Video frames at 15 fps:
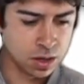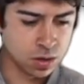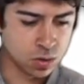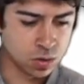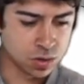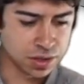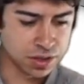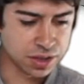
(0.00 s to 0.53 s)

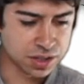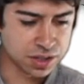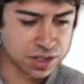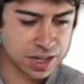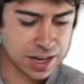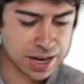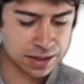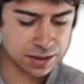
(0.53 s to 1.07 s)
Also, you can
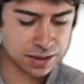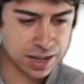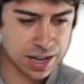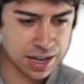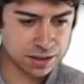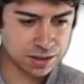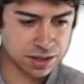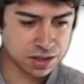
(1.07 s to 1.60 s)
see at the
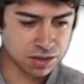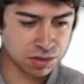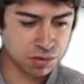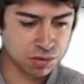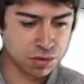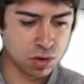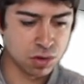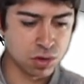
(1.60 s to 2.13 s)
end there's a
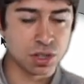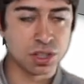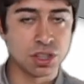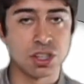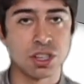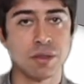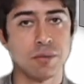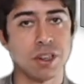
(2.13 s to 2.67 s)
through all
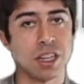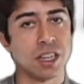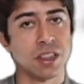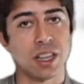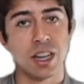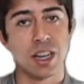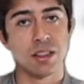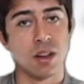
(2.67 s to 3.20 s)
condition, meaning
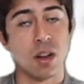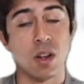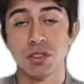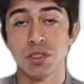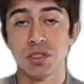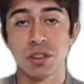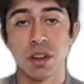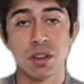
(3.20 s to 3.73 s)
that the hole
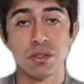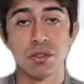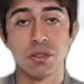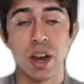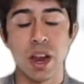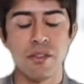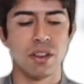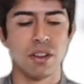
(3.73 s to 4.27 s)
just goes through
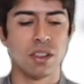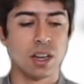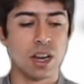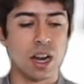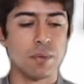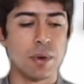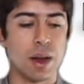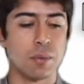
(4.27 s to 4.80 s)
everything.
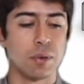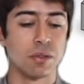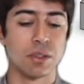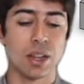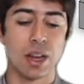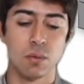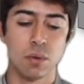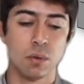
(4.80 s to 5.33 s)
I'm happy with
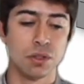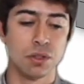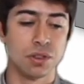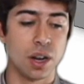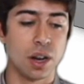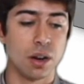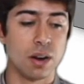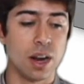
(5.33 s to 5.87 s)
that. We want to
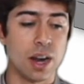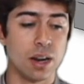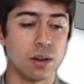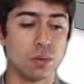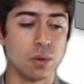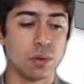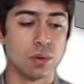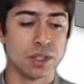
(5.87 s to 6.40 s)
go and
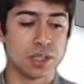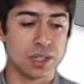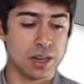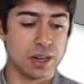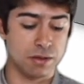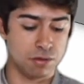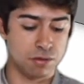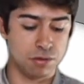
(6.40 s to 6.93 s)
we want to say
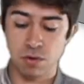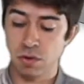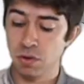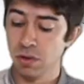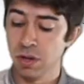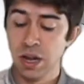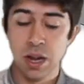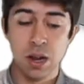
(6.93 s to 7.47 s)
through
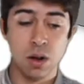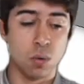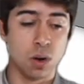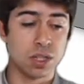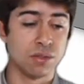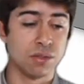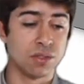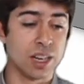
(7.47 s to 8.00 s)
all.
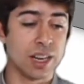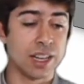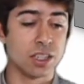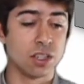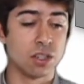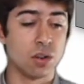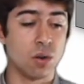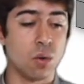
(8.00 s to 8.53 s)
Once you've
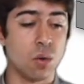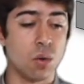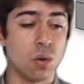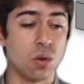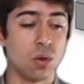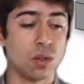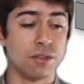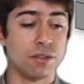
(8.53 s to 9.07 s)
selected
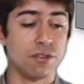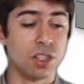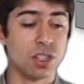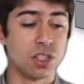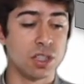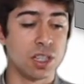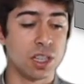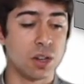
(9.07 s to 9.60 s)
all the
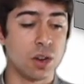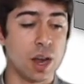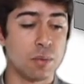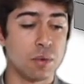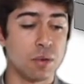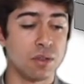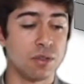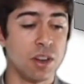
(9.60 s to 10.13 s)
features that you're happy
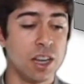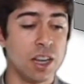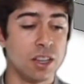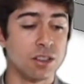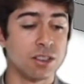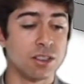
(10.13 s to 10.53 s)
with, you can